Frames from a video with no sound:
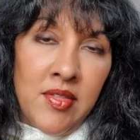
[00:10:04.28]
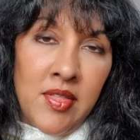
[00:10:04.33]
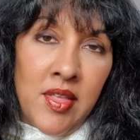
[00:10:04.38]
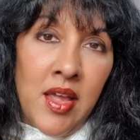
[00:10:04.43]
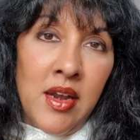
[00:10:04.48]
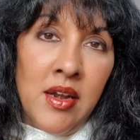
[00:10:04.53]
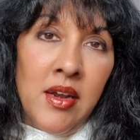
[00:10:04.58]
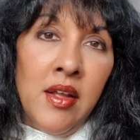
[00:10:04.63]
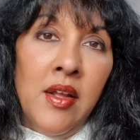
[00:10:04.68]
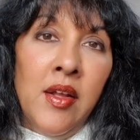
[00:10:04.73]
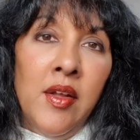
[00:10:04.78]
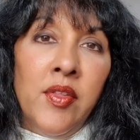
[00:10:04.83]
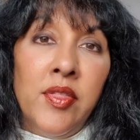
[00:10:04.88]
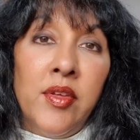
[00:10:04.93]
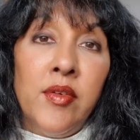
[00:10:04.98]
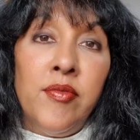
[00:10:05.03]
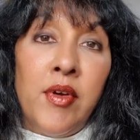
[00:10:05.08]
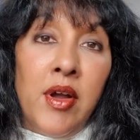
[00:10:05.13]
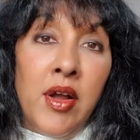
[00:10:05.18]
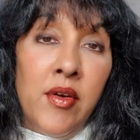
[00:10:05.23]
that
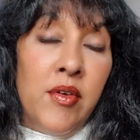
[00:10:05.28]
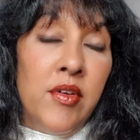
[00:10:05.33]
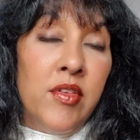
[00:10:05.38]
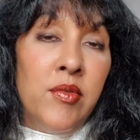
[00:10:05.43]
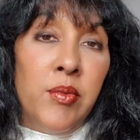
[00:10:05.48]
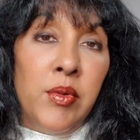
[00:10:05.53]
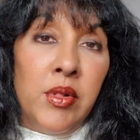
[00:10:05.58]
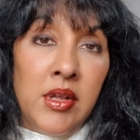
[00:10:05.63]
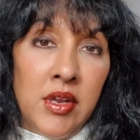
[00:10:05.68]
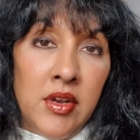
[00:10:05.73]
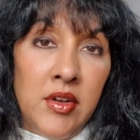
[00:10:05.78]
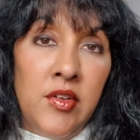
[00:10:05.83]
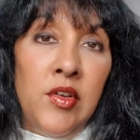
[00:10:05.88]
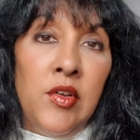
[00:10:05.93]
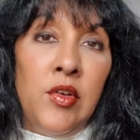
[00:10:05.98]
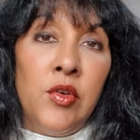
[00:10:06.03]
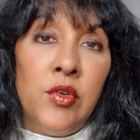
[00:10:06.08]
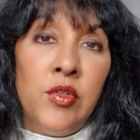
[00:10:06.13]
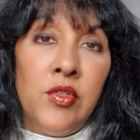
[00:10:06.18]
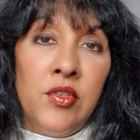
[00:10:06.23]
the virus will
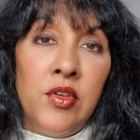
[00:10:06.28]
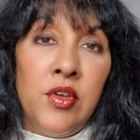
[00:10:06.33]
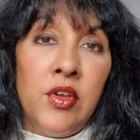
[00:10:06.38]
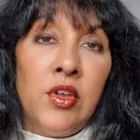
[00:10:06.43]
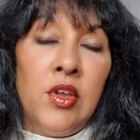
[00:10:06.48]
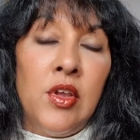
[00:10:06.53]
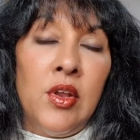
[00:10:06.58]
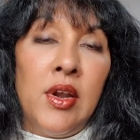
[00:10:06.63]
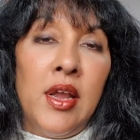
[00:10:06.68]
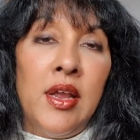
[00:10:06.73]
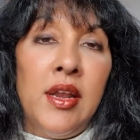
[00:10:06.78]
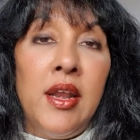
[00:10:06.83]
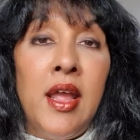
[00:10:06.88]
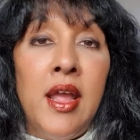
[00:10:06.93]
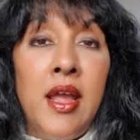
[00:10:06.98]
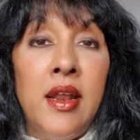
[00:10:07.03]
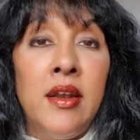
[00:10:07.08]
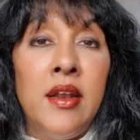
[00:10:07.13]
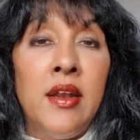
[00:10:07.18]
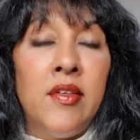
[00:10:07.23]
continue to circulate,
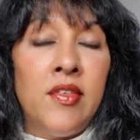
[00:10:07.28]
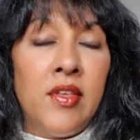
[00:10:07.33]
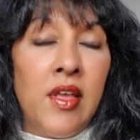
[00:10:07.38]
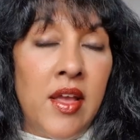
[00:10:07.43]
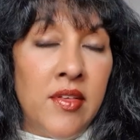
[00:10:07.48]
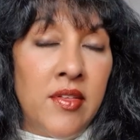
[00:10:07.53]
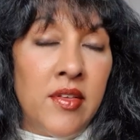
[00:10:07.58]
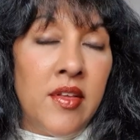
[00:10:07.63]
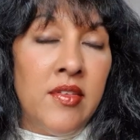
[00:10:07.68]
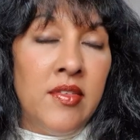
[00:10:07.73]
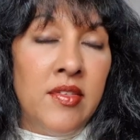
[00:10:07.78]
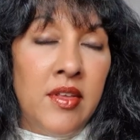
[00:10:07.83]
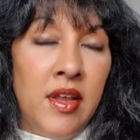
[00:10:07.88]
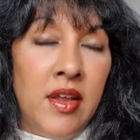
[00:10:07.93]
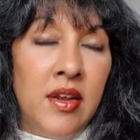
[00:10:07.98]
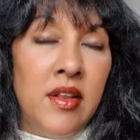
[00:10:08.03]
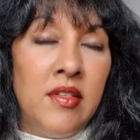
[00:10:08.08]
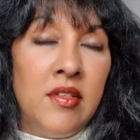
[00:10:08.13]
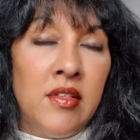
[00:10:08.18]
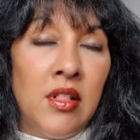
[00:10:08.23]
and as I
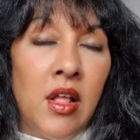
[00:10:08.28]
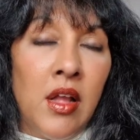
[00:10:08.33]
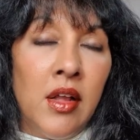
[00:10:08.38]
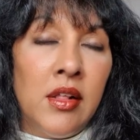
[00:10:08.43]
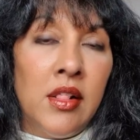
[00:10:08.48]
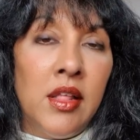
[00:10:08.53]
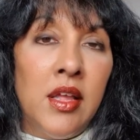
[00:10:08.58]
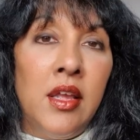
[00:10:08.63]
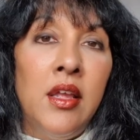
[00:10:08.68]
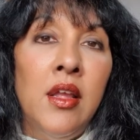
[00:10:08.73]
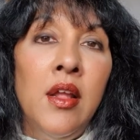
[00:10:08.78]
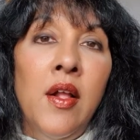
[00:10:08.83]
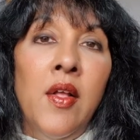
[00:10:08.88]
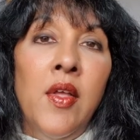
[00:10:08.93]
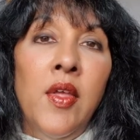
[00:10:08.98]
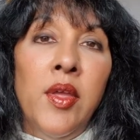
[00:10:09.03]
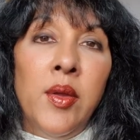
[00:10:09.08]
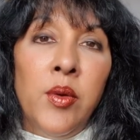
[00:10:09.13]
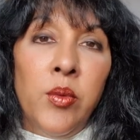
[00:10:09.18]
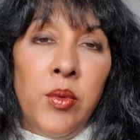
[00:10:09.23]
said, it's likely
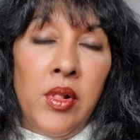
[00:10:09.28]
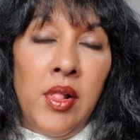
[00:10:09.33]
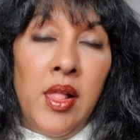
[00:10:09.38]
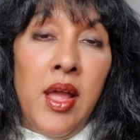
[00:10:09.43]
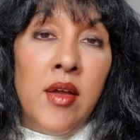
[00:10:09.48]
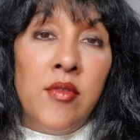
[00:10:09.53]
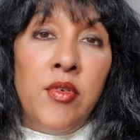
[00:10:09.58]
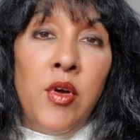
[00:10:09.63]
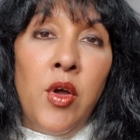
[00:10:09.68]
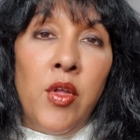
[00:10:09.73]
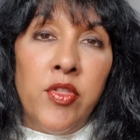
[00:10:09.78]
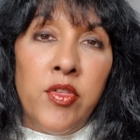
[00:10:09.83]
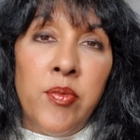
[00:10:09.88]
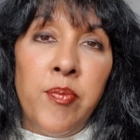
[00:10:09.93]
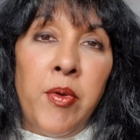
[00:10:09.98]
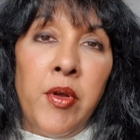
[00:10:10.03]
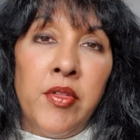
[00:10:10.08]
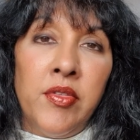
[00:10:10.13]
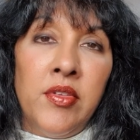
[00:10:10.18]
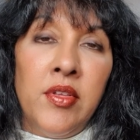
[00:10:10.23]
we'll have
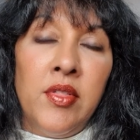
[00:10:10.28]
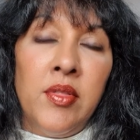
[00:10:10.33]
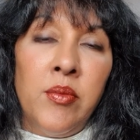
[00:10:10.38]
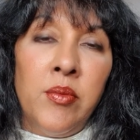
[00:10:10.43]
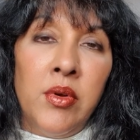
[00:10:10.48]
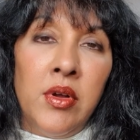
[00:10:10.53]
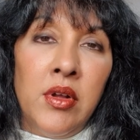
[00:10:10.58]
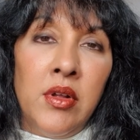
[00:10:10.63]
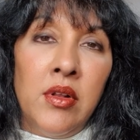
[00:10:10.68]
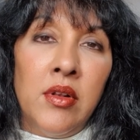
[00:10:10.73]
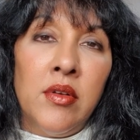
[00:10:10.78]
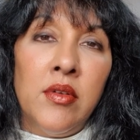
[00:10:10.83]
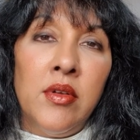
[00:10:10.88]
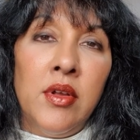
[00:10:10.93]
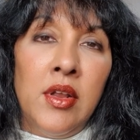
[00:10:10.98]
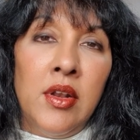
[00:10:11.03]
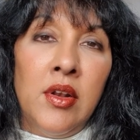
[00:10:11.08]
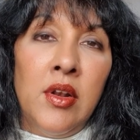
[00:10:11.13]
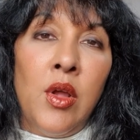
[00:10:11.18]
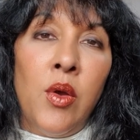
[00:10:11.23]
hotspots in the world
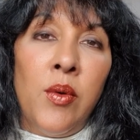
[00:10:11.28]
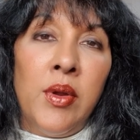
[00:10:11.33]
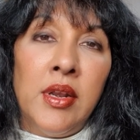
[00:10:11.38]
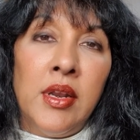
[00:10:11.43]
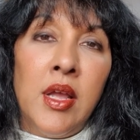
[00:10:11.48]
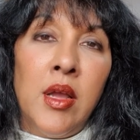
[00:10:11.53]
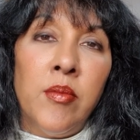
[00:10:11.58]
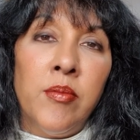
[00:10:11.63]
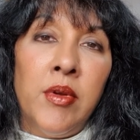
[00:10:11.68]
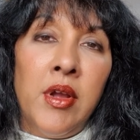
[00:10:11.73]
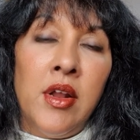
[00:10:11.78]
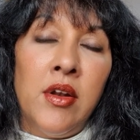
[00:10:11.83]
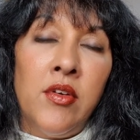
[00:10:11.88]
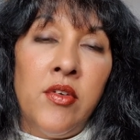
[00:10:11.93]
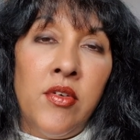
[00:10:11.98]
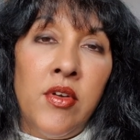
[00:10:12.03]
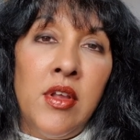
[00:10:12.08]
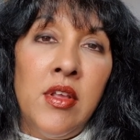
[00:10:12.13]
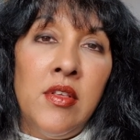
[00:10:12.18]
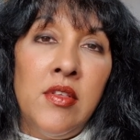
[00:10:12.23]
in low-income
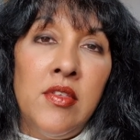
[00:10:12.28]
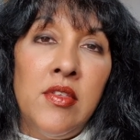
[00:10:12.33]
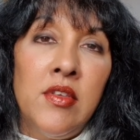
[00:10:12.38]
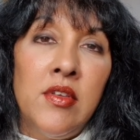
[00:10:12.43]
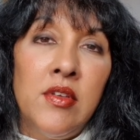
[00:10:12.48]
countries.